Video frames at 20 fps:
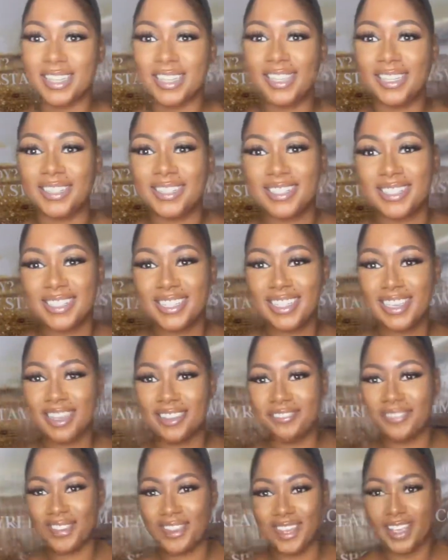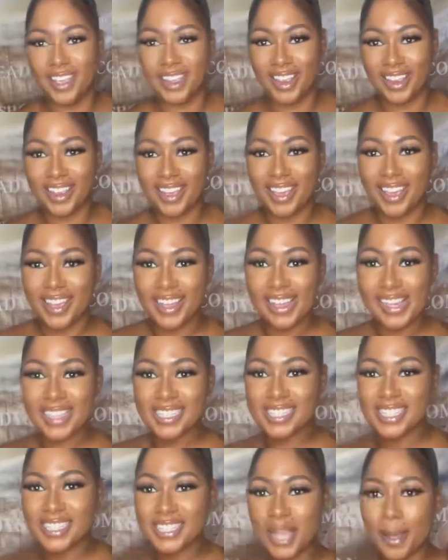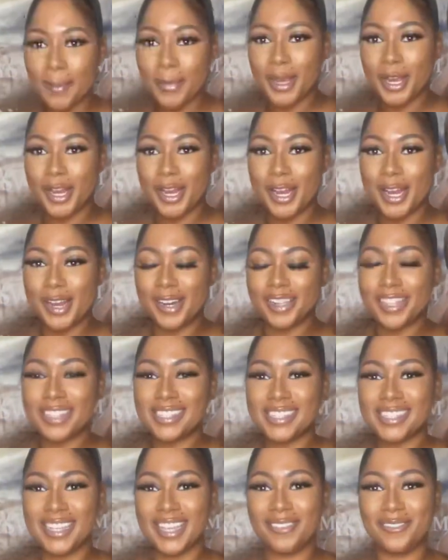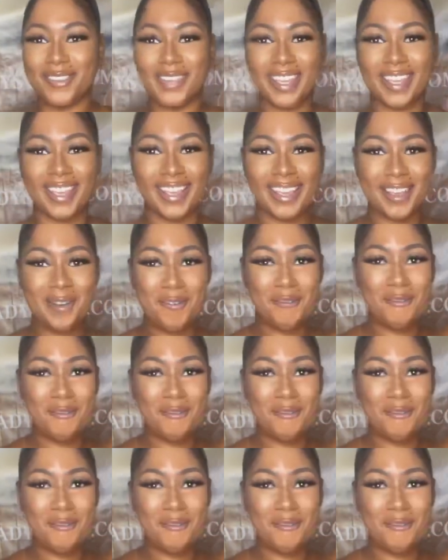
It's giving summer, it's giving